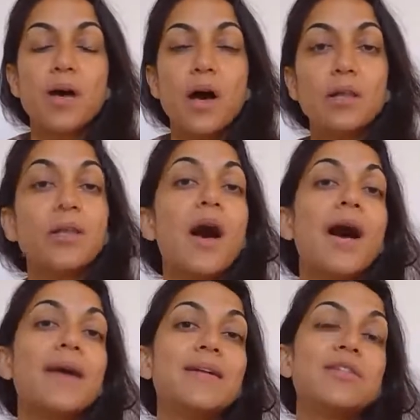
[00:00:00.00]

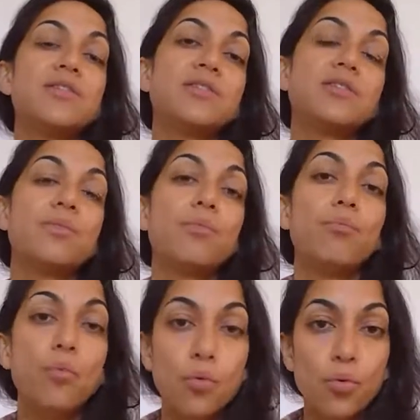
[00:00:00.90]
aligned
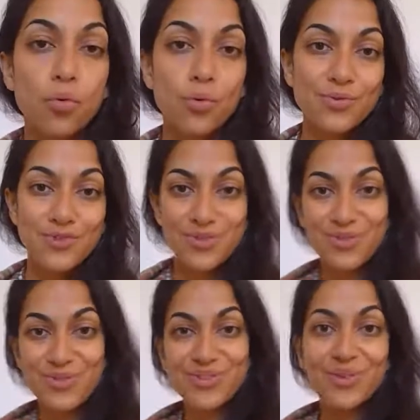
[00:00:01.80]
more
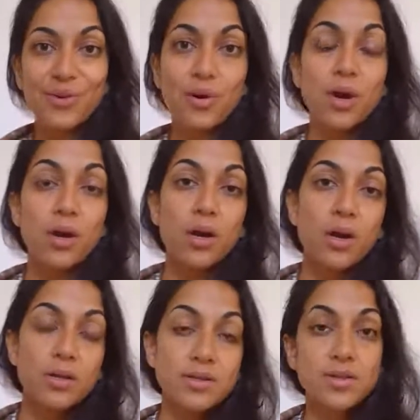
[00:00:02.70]
to
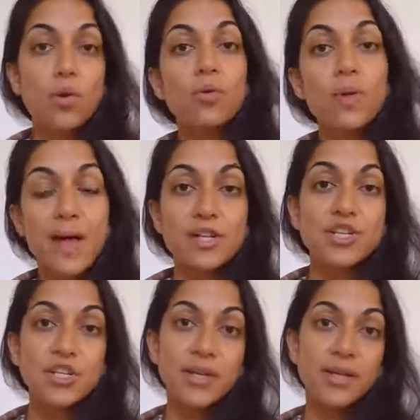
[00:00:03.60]
soul
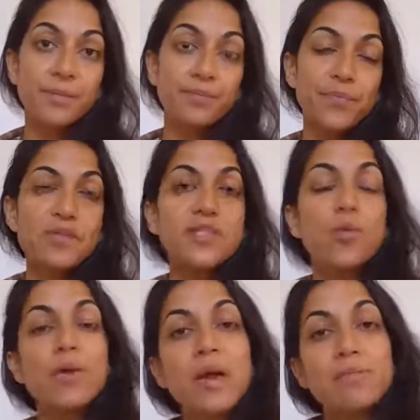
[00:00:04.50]
energy. And so
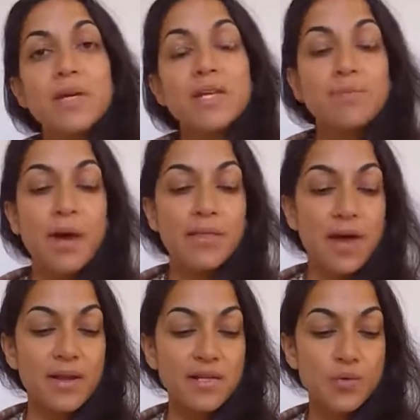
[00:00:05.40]
what I mean by
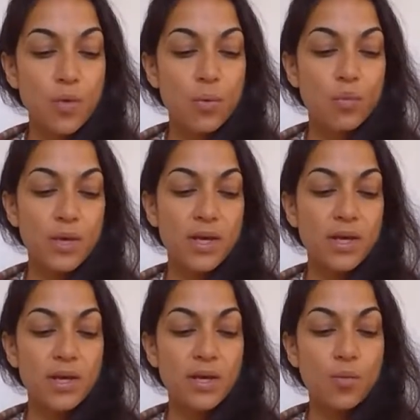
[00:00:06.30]
that is when
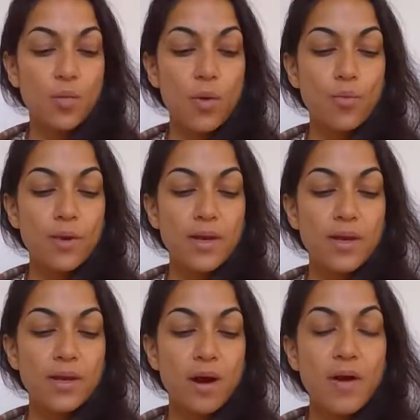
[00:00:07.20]

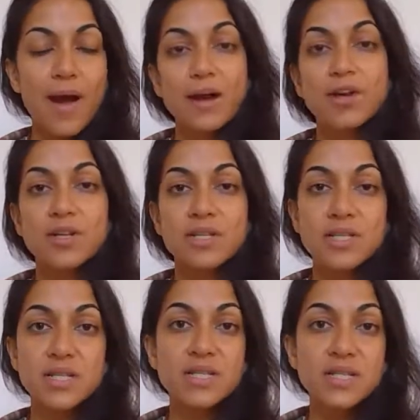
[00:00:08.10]
we are anchored
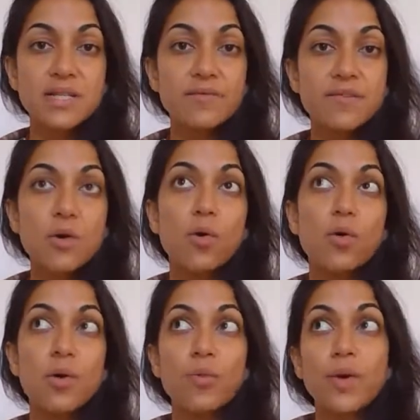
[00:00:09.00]
into the seat of
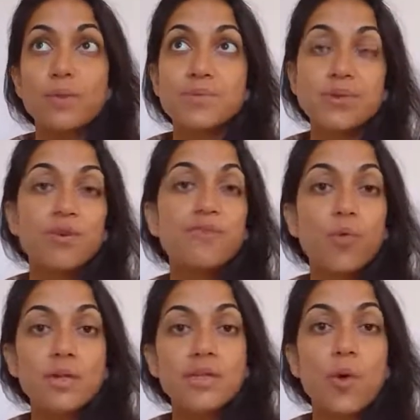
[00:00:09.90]
soul and we observe
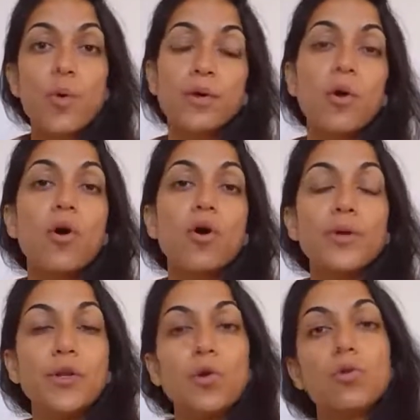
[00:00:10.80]
what's going on,
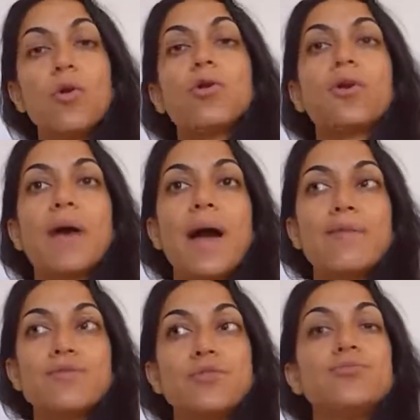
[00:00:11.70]
we no longer
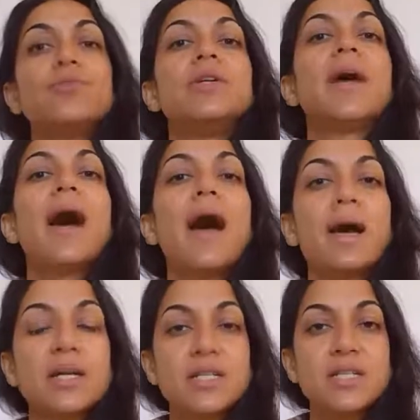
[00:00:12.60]
have to
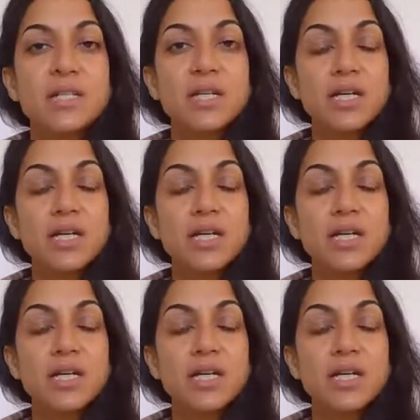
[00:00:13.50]
react.